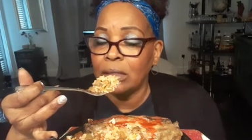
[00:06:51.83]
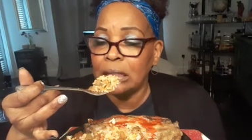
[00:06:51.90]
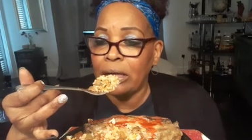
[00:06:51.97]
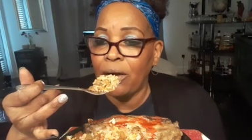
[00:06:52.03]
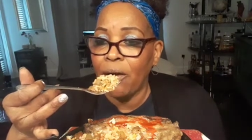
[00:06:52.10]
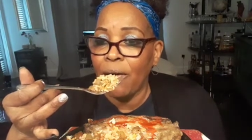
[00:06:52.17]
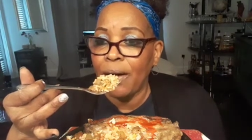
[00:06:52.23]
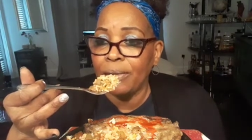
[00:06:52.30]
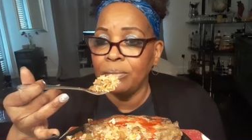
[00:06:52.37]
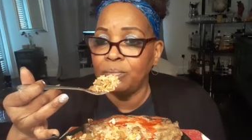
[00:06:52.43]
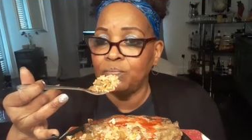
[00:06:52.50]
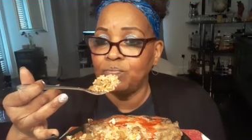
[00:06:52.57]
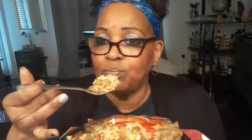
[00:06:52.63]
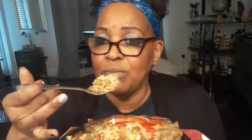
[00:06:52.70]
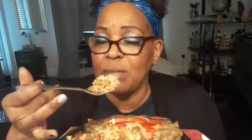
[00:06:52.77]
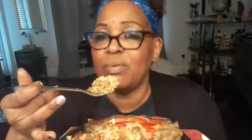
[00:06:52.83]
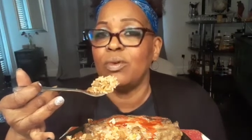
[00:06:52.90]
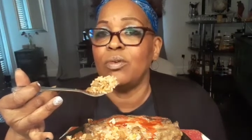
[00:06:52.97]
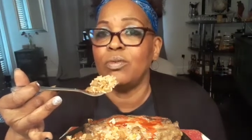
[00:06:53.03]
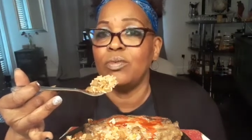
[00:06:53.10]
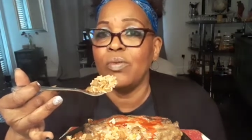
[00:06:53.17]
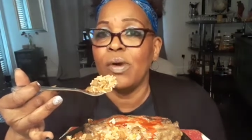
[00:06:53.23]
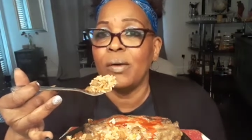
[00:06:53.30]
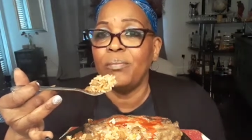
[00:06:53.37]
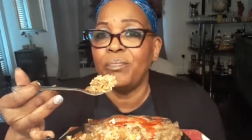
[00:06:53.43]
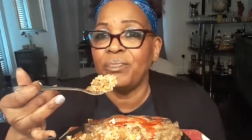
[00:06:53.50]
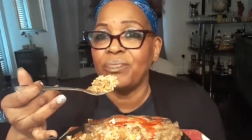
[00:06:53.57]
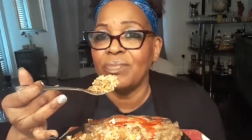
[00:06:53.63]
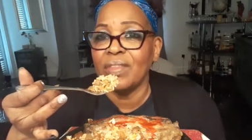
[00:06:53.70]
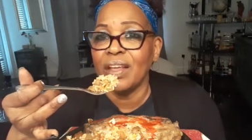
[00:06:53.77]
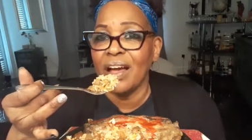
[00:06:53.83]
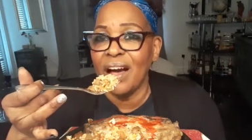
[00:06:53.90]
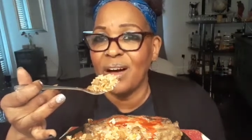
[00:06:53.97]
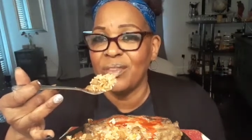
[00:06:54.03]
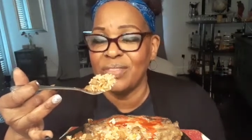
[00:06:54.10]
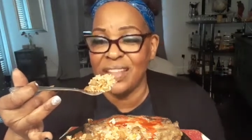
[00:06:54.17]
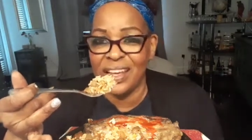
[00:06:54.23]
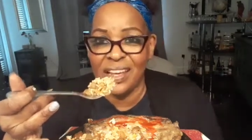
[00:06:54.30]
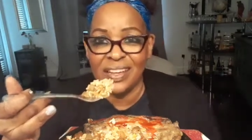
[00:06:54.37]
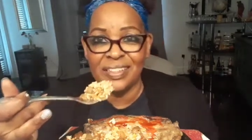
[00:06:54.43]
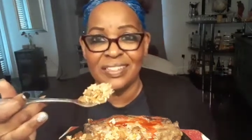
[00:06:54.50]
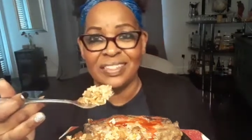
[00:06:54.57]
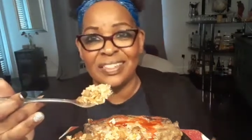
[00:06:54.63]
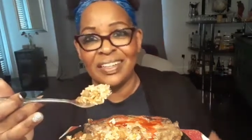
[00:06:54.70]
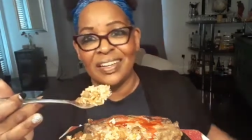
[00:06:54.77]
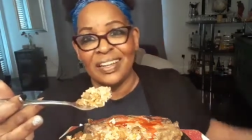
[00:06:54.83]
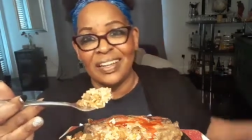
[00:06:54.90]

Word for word: Uh, people who call things